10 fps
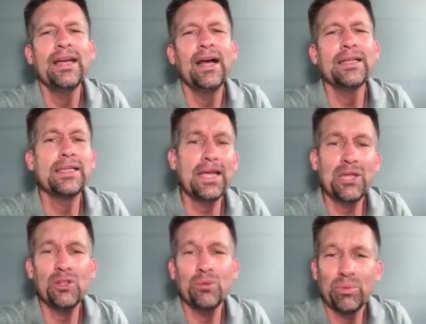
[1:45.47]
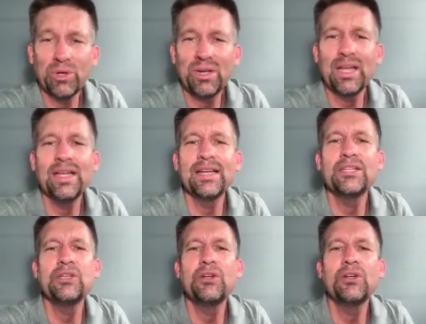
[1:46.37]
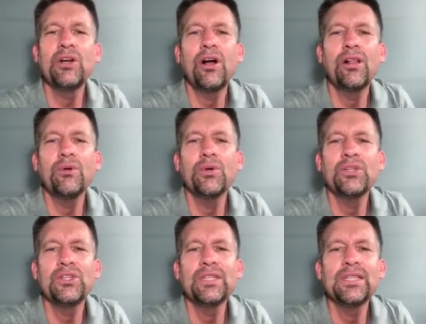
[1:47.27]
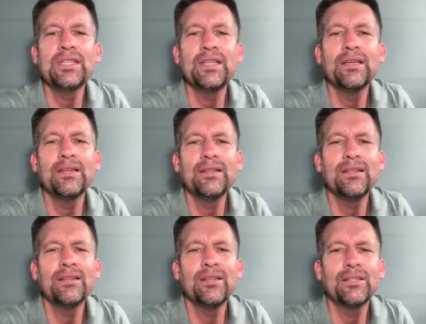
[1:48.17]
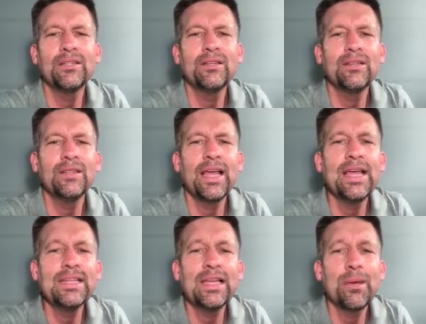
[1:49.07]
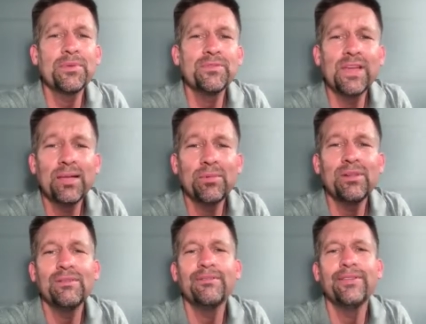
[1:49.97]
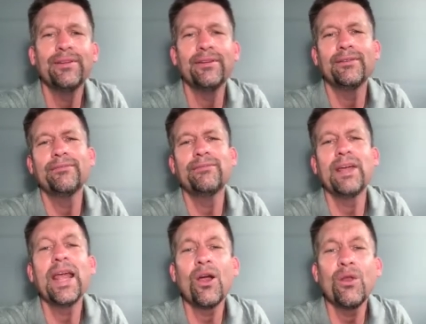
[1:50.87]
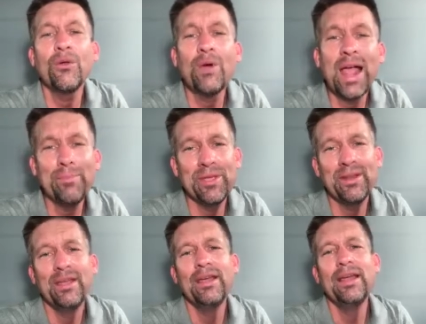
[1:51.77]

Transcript: a secular book, I guess you could call it, which is the, the, the Aesop's fable of the hare and the rabbit.